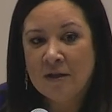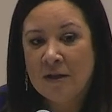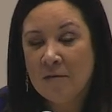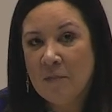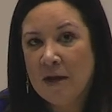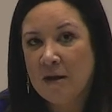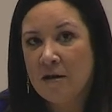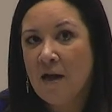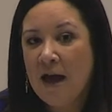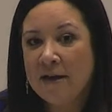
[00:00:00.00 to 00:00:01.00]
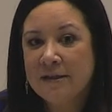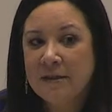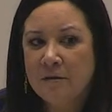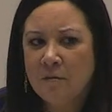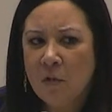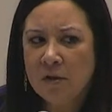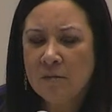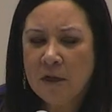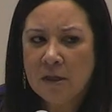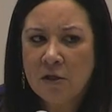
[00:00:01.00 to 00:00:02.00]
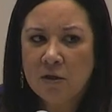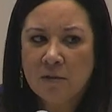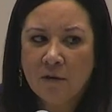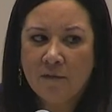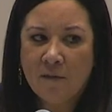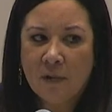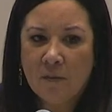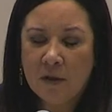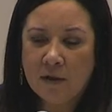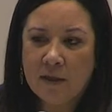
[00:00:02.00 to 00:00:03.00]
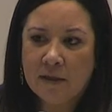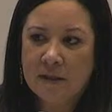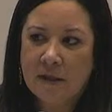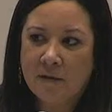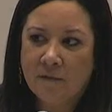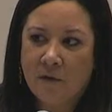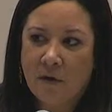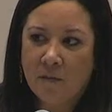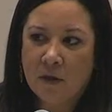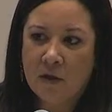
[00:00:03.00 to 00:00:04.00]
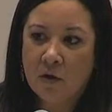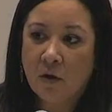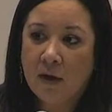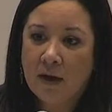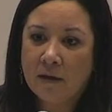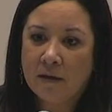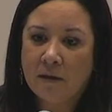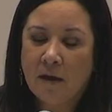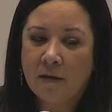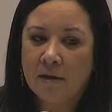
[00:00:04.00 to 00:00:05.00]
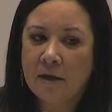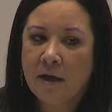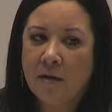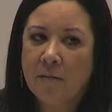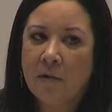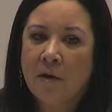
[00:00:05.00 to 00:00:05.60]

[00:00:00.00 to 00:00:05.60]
in my class, and most of my students were from the Middle East and from the Ukraine at the time.